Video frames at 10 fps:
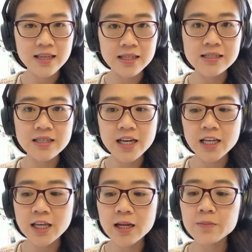things
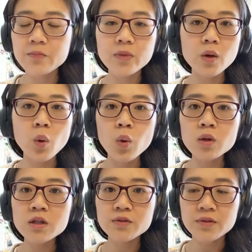like that.
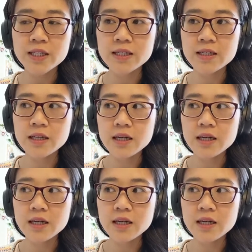All of it